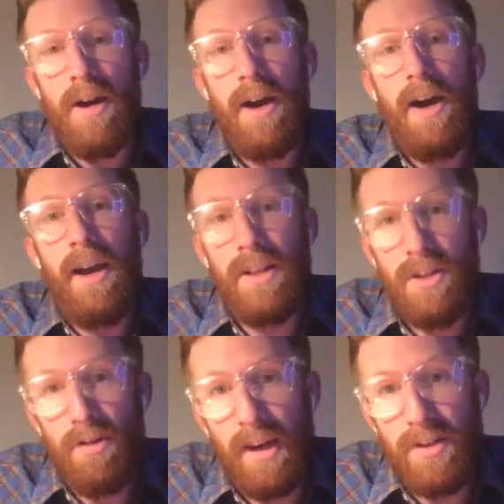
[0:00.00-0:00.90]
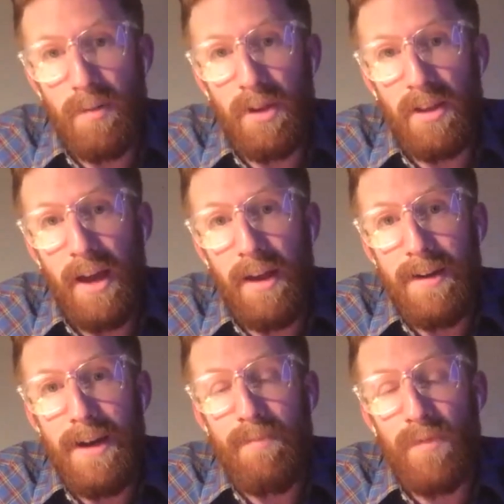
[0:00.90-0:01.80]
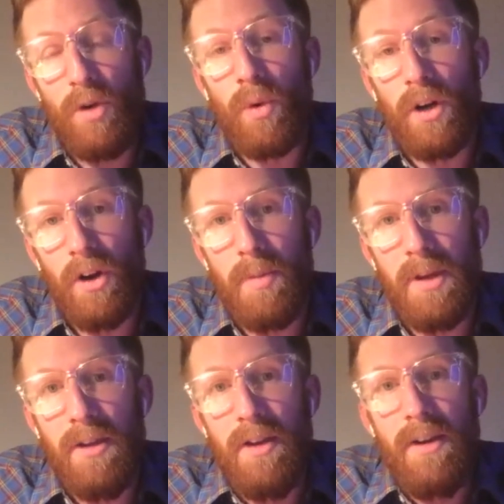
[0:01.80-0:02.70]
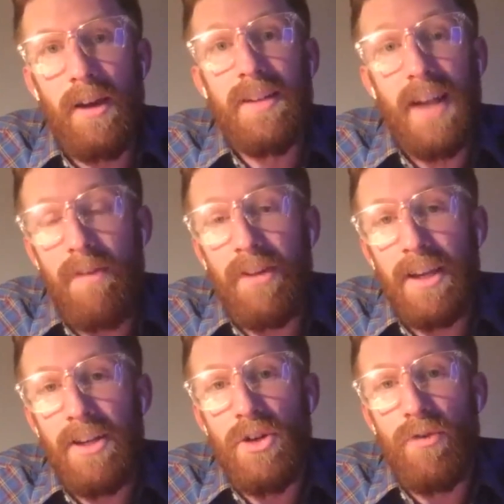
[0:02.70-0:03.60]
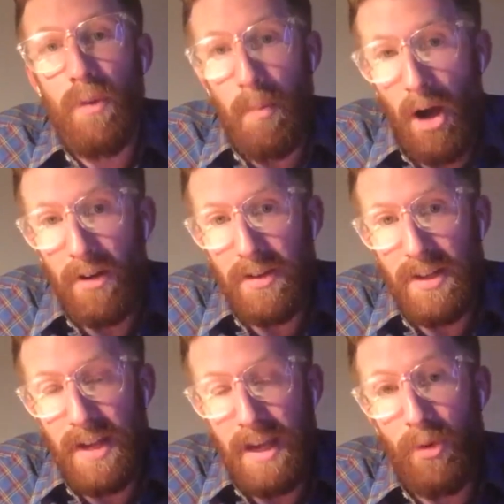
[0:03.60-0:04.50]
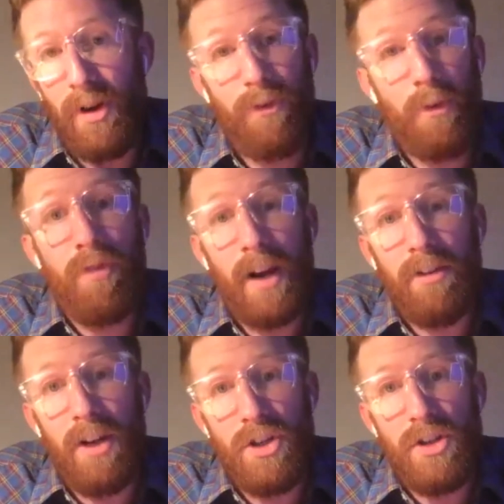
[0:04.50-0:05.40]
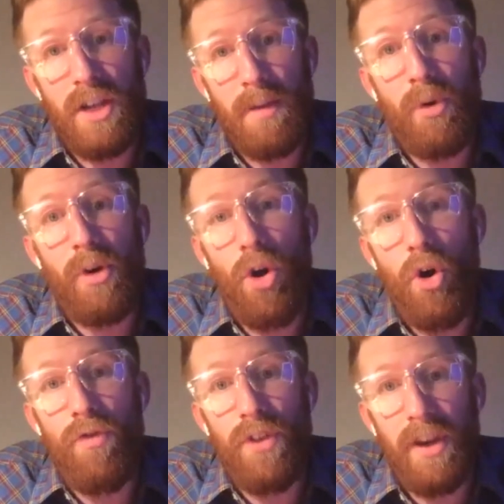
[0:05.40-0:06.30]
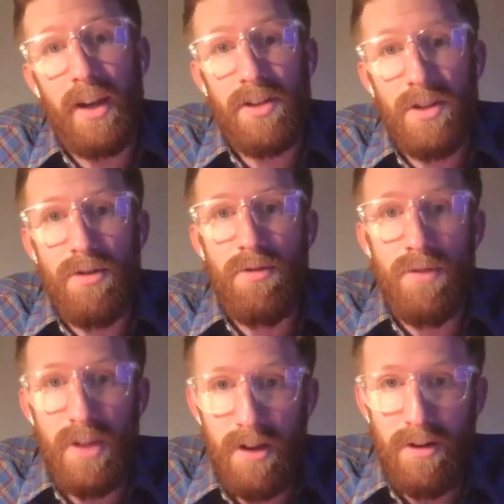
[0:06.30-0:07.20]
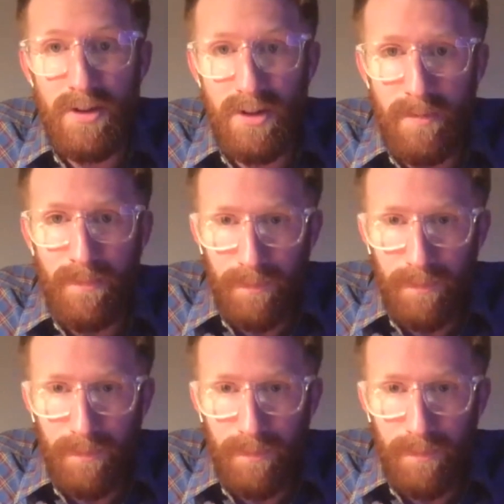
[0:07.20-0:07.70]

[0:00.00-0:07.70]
And so that is something that we're going to be diving into from a policy standpoint and from a regulation standpoint over the next 2 years.